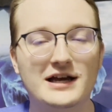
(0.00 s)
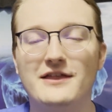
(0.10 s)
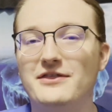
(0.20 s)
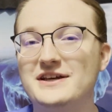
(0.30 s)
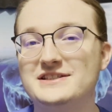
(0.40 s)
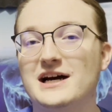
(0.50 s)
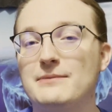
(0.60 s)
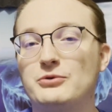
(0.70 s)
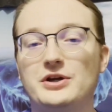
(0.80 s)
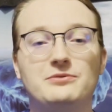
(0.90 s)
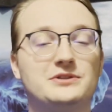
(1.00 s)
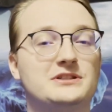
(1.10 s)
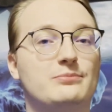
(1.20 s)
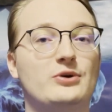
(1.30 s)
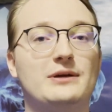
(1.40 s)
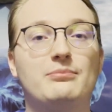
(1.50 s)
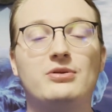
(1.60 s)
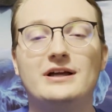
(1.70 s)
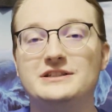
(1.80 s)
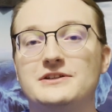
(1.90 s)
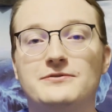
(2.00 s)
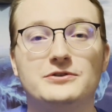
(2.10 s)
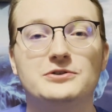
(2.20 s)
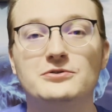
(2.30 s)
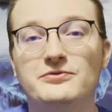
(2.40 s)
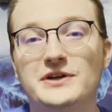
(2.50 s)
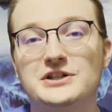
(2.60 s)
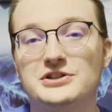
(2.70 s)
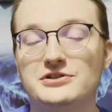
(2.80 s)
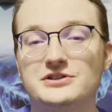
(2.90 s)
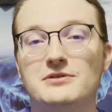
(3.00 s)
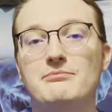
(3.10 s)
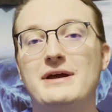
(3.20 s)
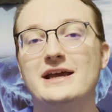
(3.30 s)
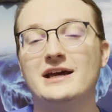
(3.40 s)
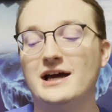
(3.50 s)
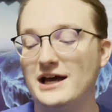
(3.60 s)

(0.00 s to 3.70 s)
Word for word: This upgrade was to bring plentiful new features to make